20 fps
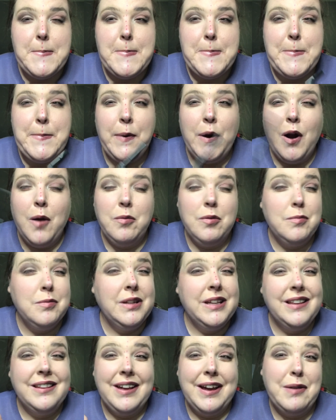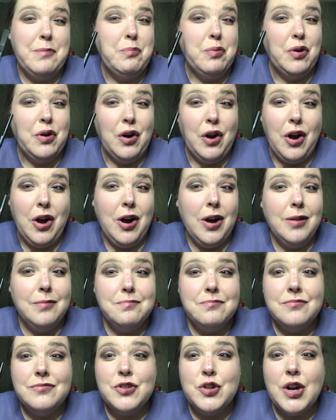Probably like
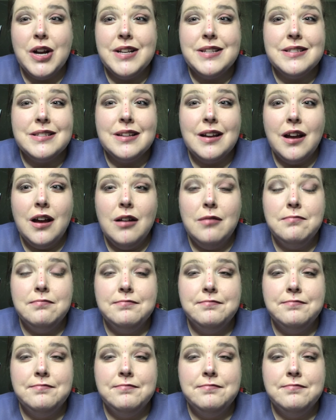prom dressed up.